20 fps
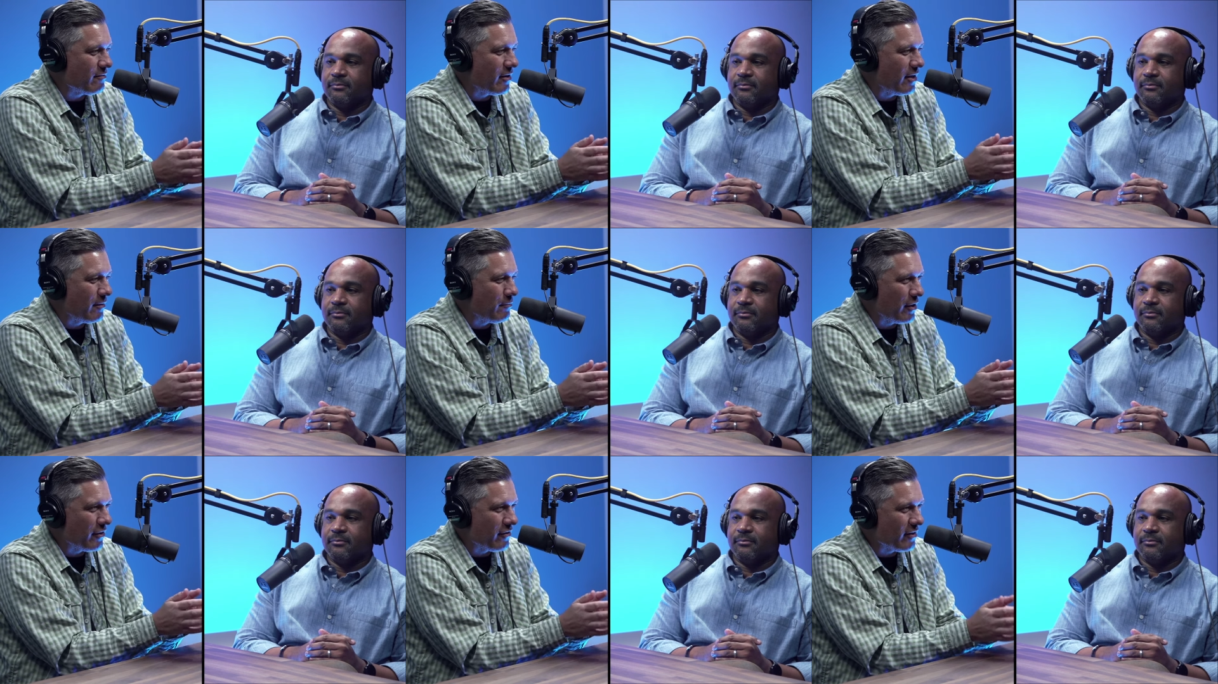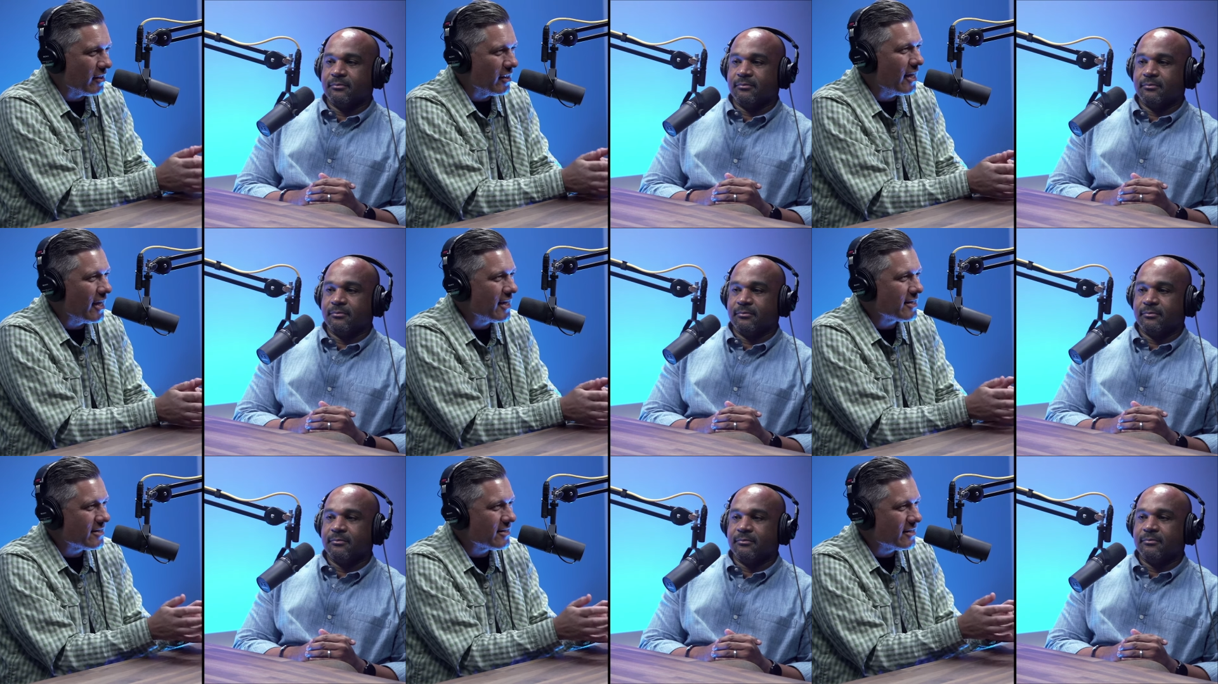Speaker 1: but the
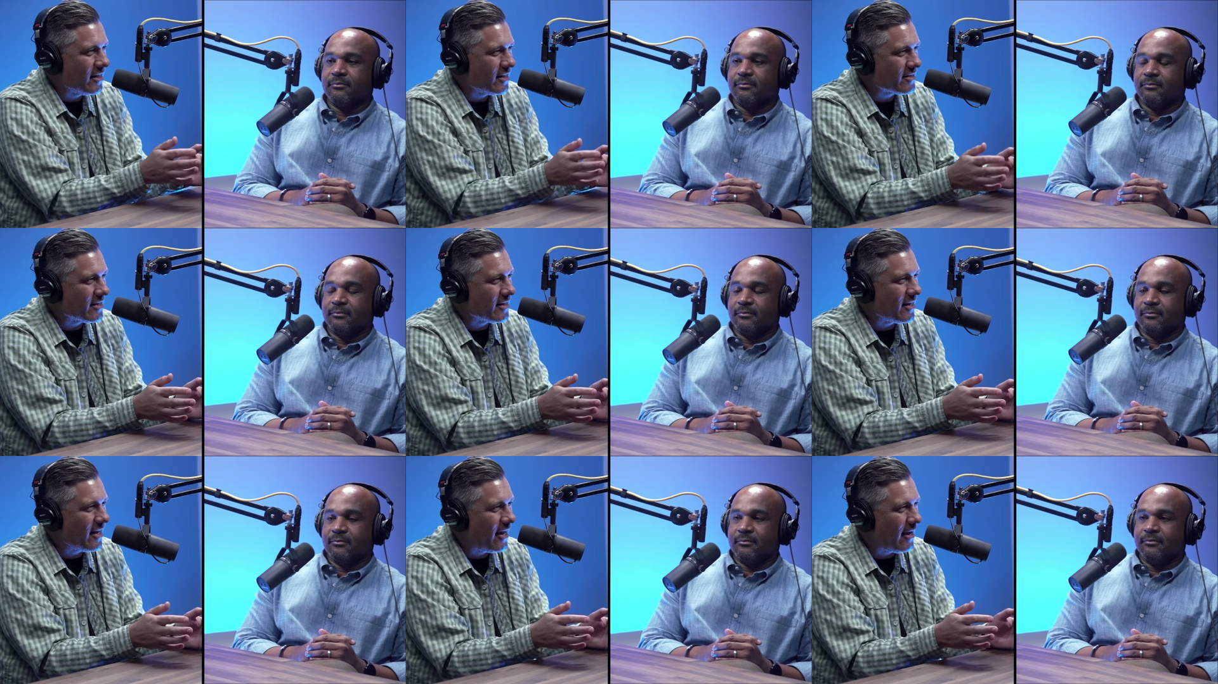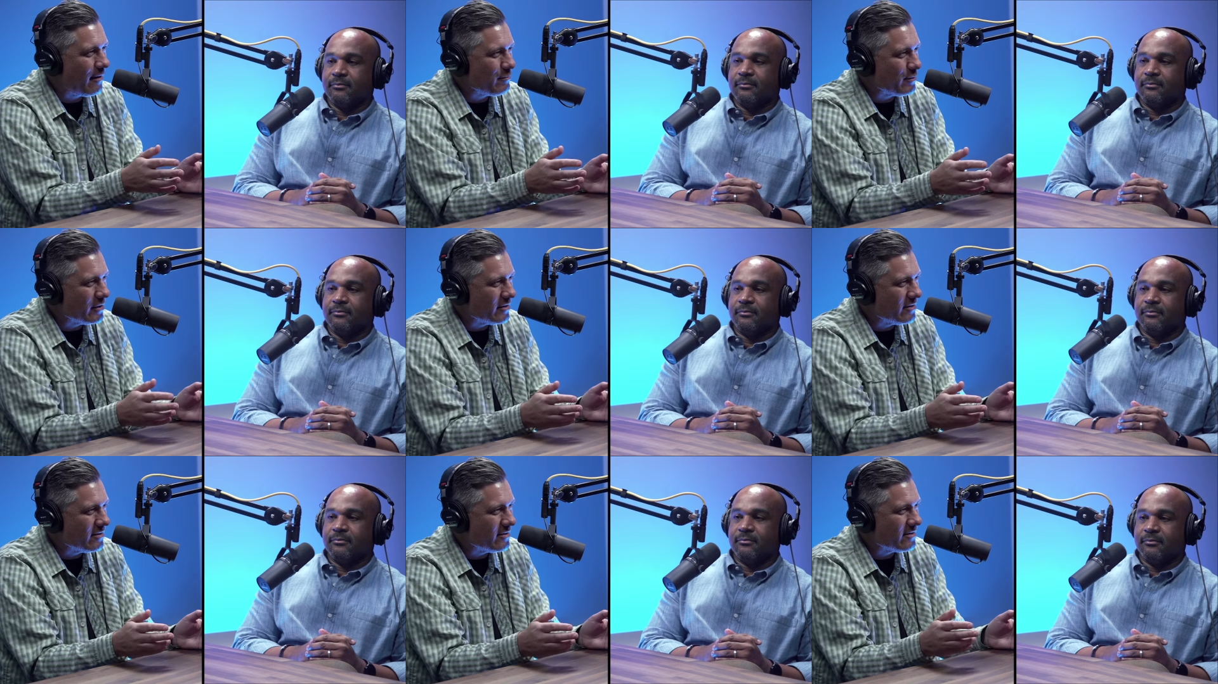less and less it
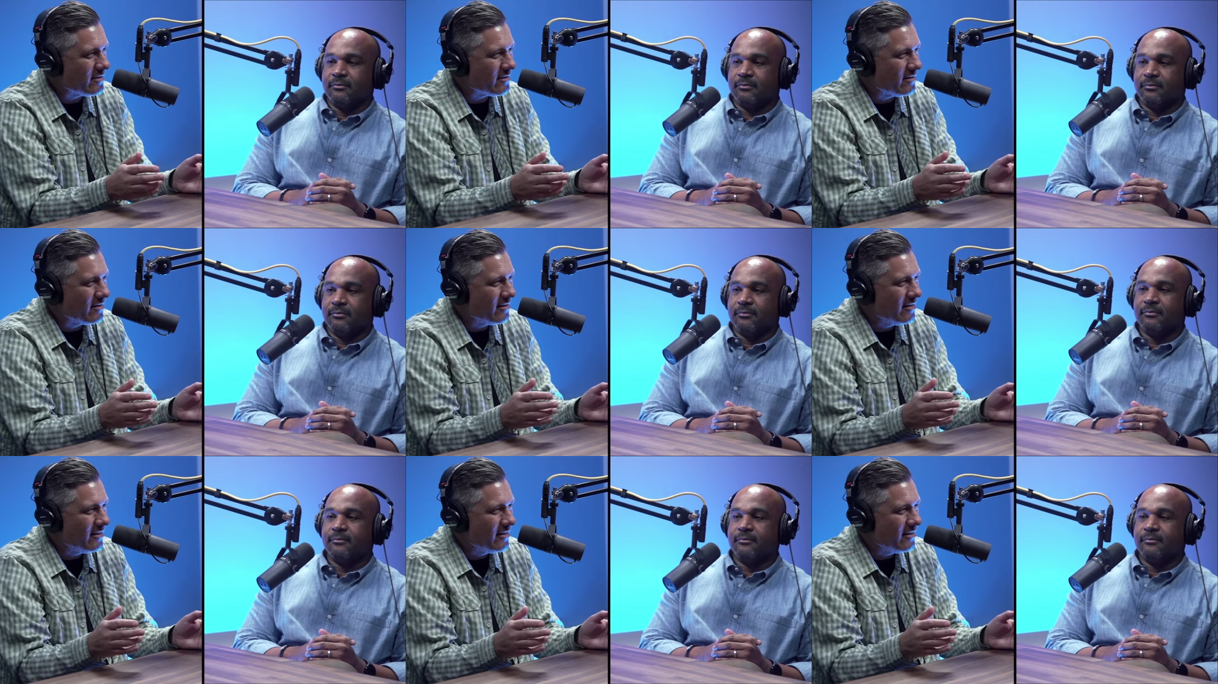happens